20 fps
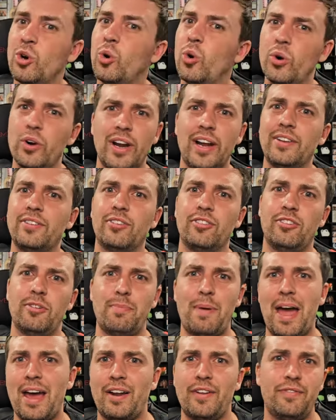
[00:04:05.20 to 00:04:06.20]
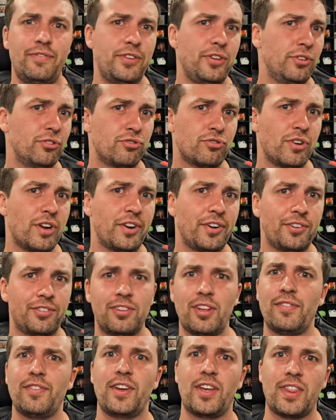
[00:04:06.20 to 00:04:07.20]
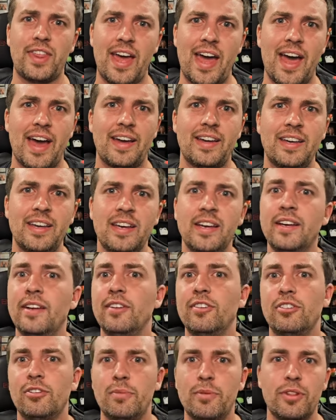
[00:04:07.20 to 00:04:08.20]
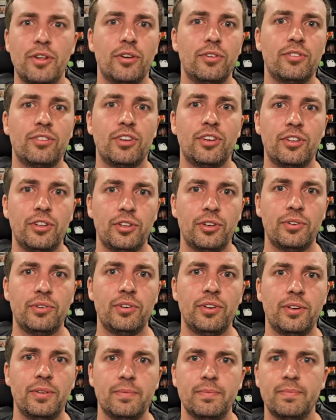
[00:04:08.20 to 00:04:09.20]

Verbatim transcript: or enters the battlefield triggers, stuff like that. Some of those include